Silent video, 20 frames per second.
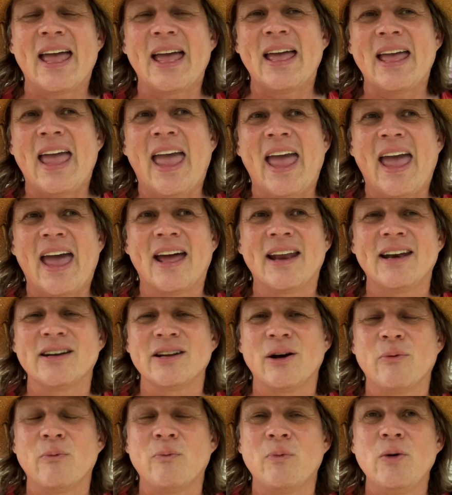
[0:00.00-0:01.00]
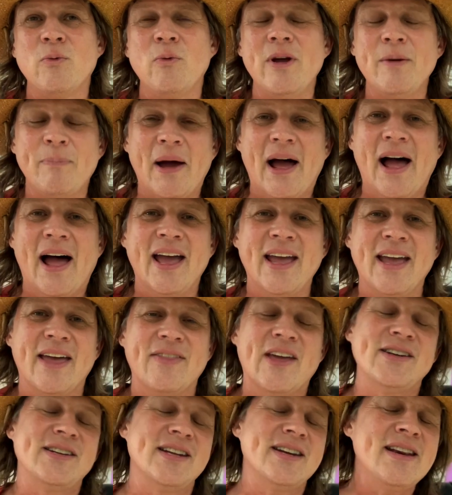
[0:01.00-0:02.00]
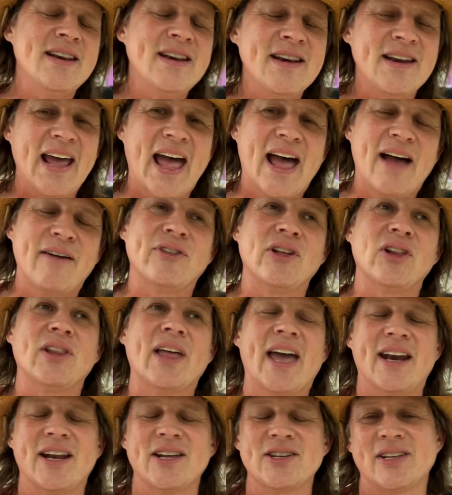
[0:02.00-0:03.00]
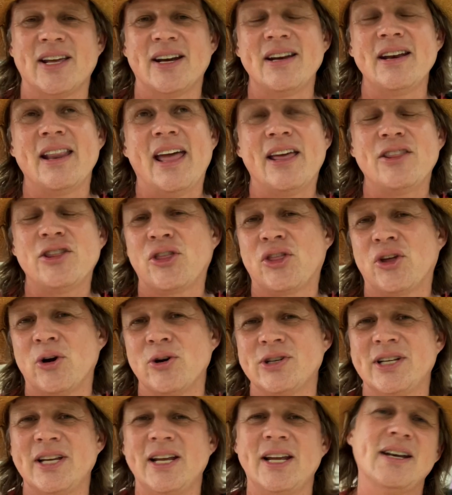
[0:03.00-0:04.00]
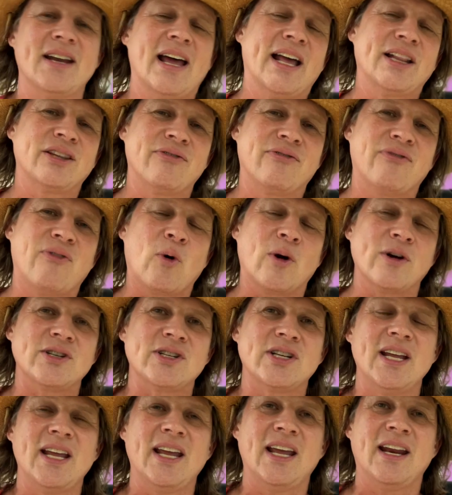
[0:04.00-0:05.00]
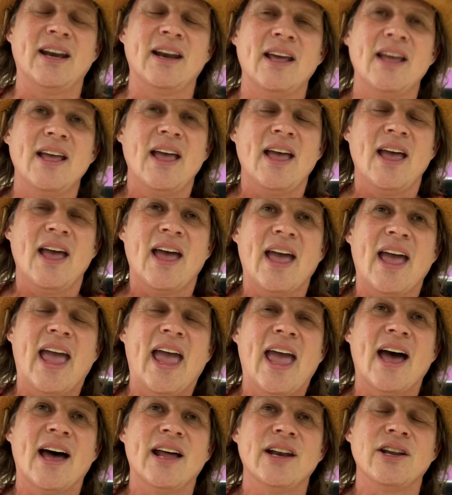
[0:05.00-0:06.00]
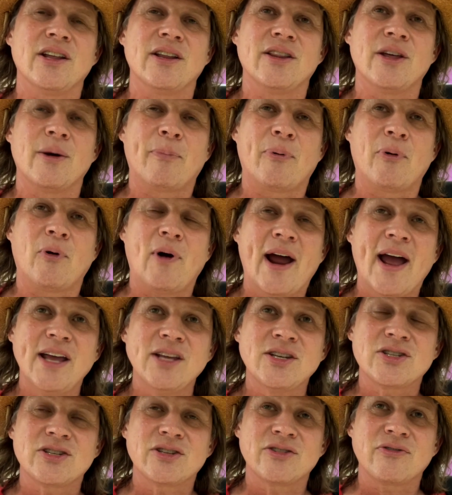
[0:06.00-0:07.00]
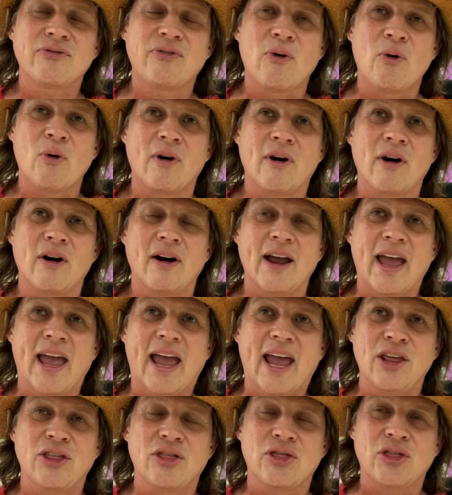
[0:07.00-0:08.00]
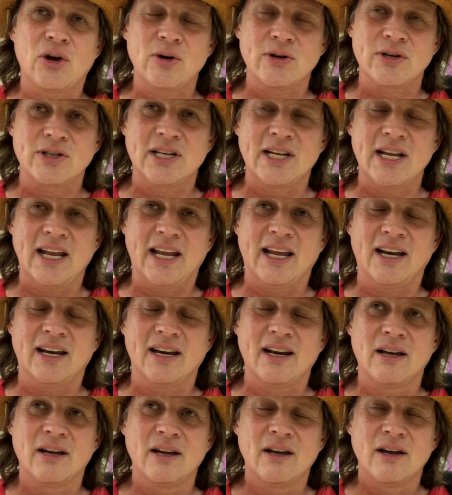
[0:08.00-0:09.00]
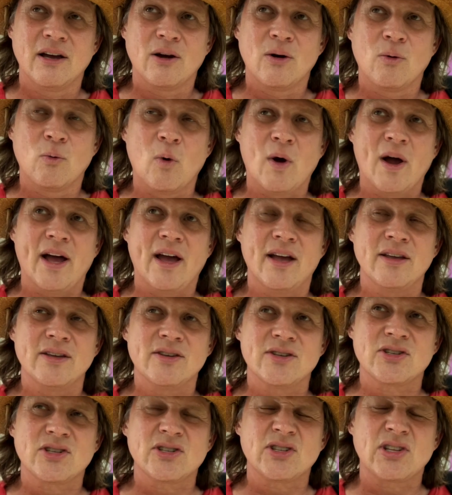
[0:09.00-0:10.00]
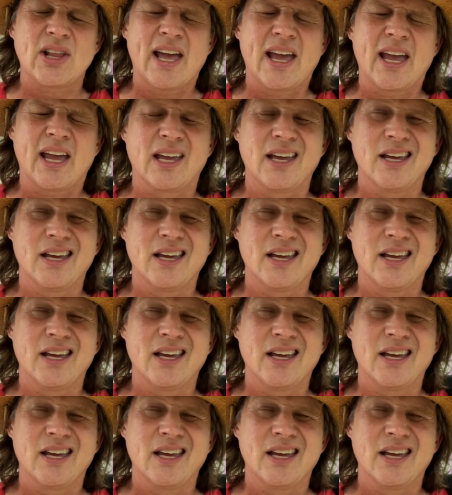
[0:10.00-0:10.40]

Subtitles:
And we went by, and they didn't have the latest. They had the 13, not the 14. And the price for a 13 was like